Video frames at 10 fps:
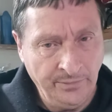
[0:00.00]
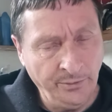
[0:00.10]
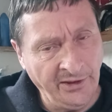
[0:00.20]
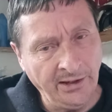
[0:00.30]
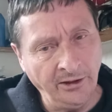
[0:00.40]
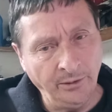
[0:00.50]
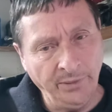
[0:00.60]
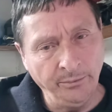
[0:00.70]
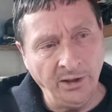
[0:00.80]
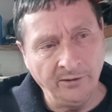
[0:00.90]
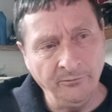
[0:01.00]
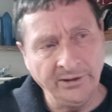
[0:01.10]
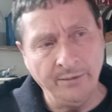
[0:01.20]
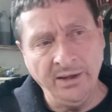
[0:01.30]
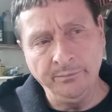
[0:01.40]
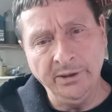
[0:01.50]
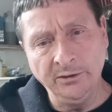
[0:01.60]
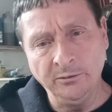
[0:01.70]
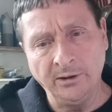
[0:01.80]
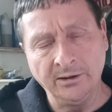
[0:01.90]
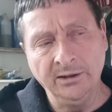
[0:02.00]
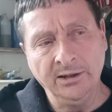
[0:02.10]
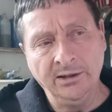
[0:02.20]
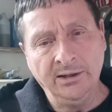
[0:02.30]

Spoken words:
People think, oh, they're big block Ford, they make big torque.